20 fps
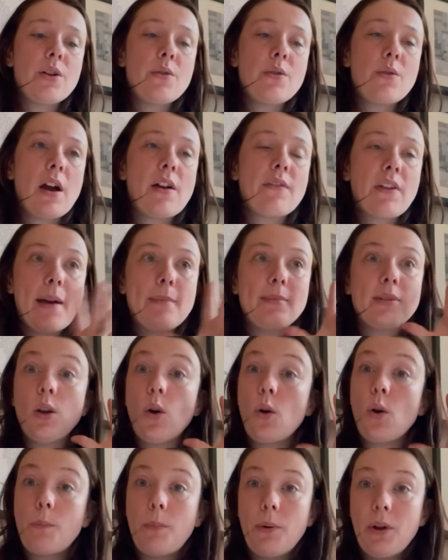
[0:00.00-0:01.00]
I've kept
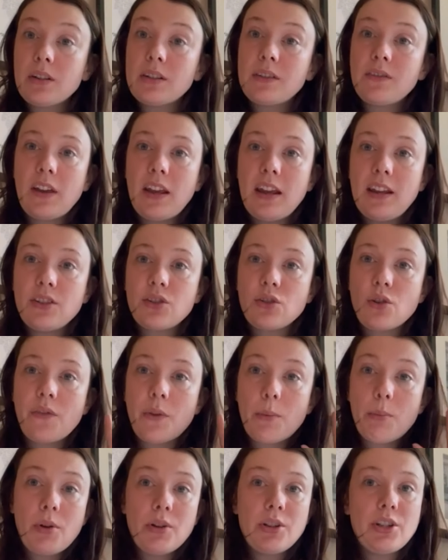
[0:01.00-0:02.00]
logbooks for each of
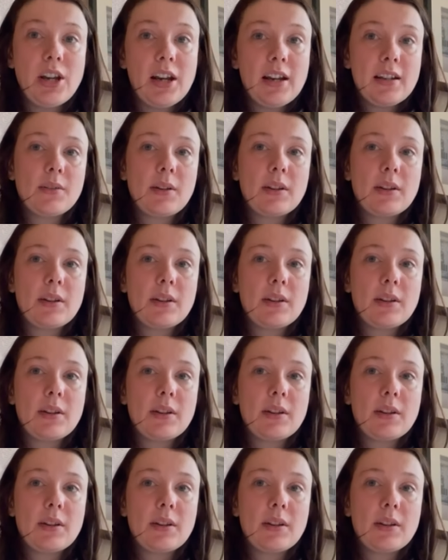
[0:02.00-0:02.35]
the projects,